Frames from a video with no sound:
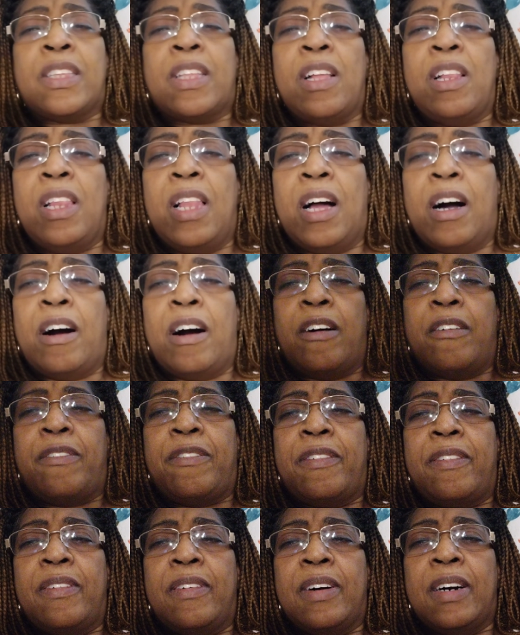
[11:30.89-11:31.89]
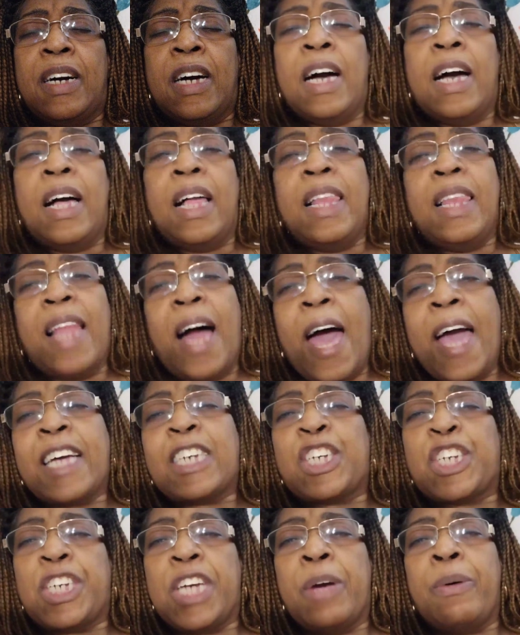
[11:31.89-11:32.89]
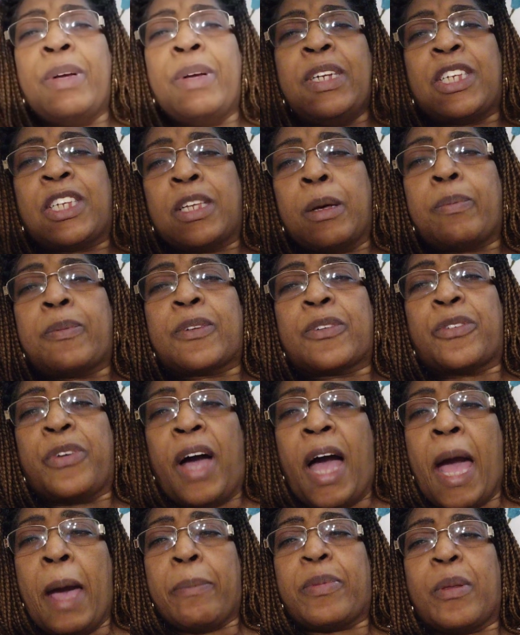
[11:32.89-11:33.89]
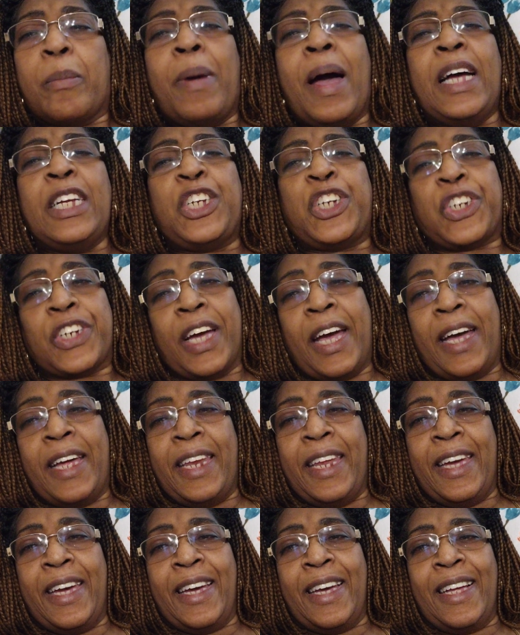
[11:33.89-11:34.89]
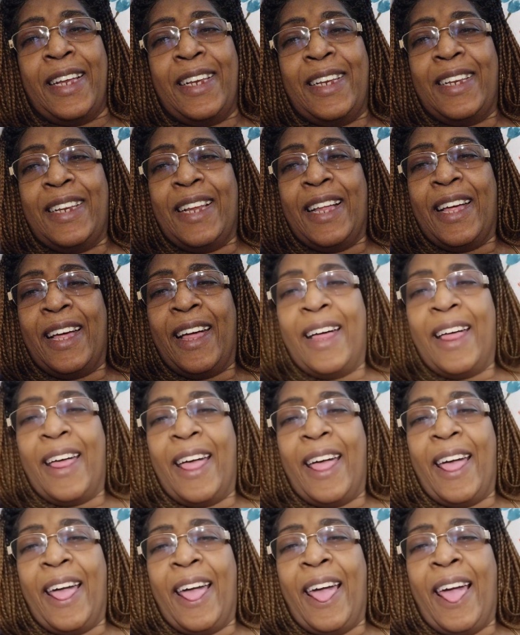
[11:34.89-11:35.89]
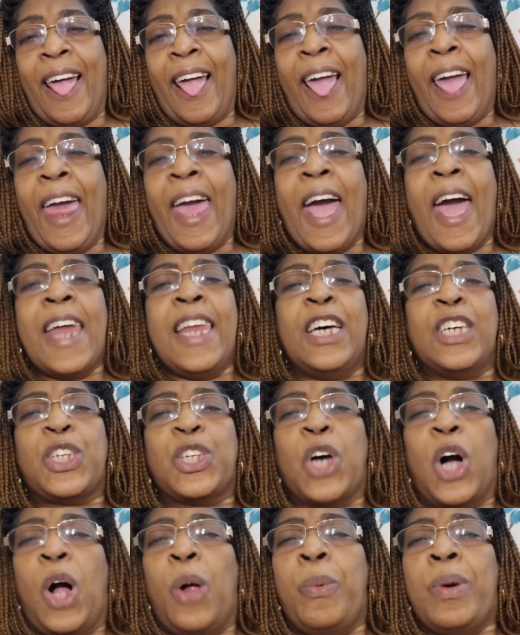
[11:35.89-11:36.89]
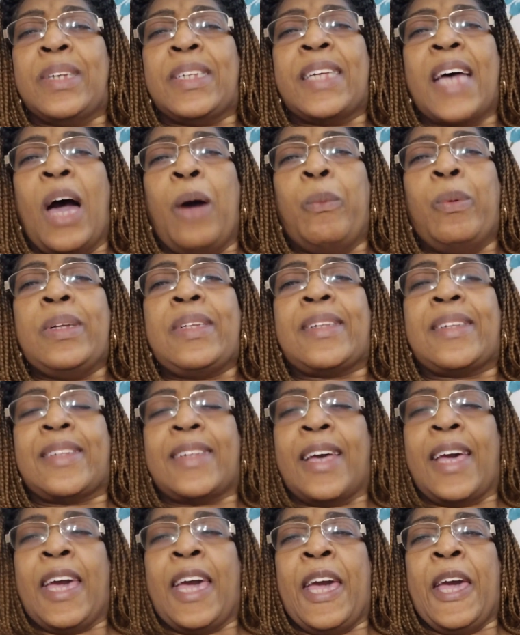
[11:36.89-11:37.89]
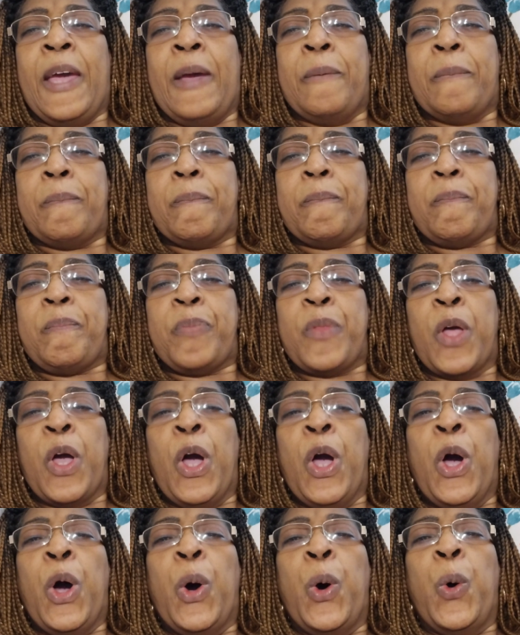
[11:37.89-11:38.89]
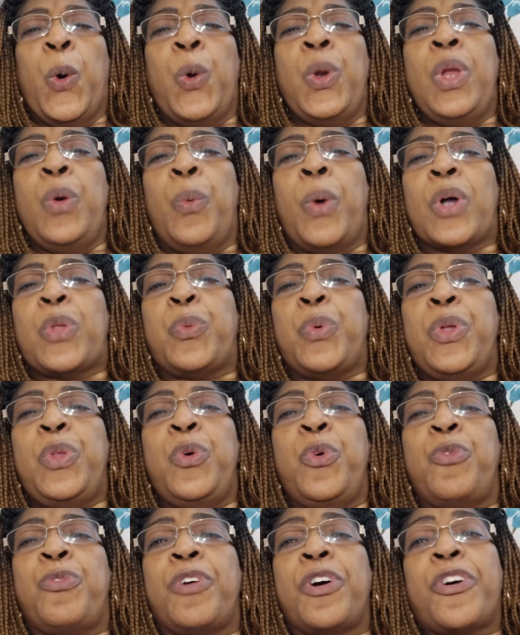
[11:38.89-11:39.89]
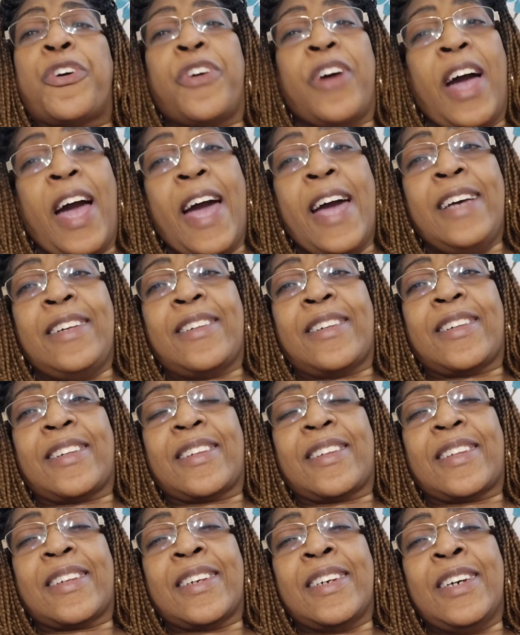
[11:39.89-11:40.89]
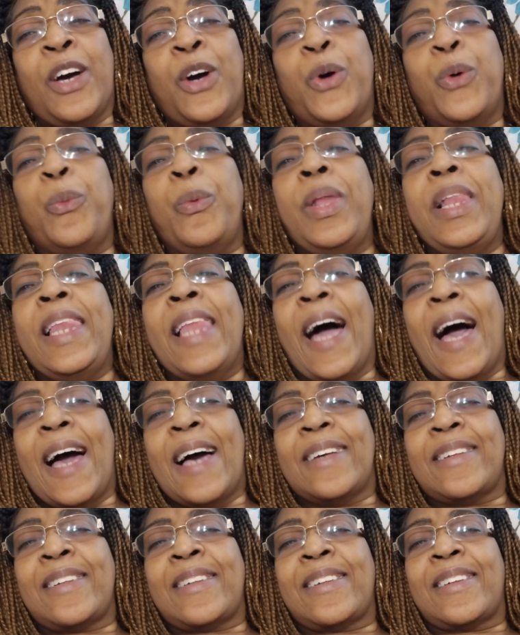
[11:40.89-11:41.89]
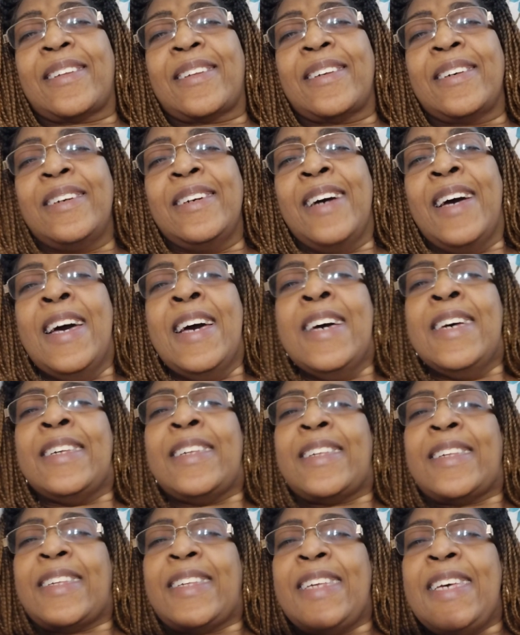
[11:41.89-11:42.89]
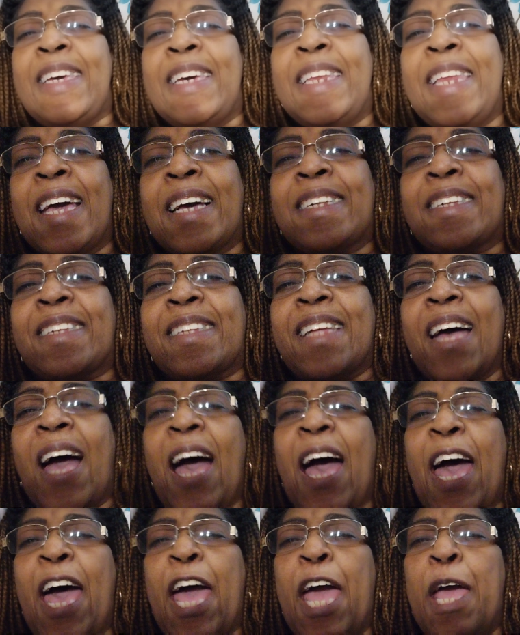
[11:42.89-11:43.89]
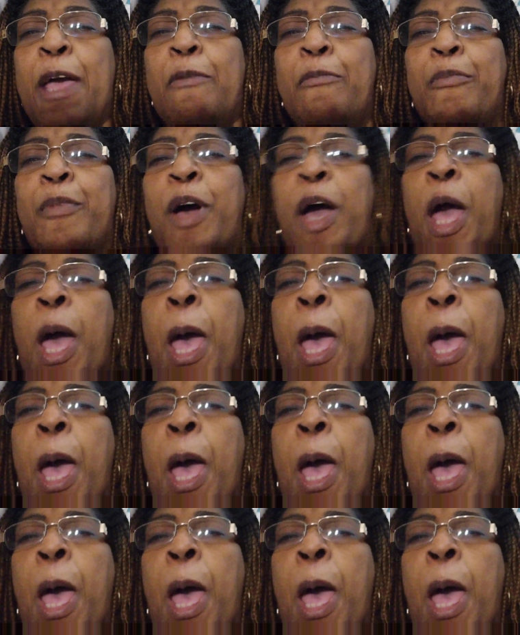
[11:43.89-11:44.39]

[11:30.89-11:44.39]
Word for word: to love, like, share, and subscribe to my channel. And as always, I would say, only what we do for Christ will last. See you next time.